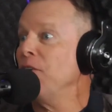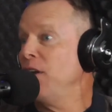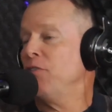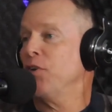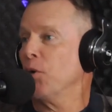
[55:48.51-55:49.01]

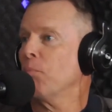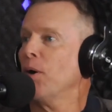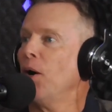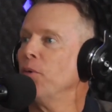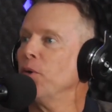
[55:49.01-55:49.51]
And if you're a
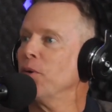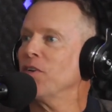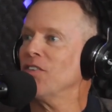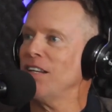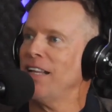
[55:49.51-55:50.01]
pro, you
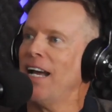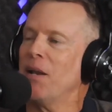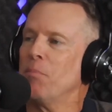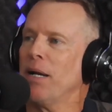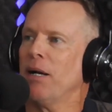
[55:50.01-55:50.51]
can see
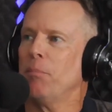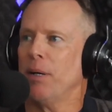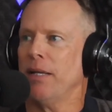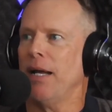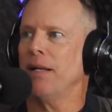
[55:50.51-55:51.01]
that. You can
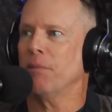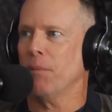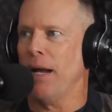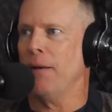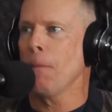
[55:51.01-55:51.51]
see that and right.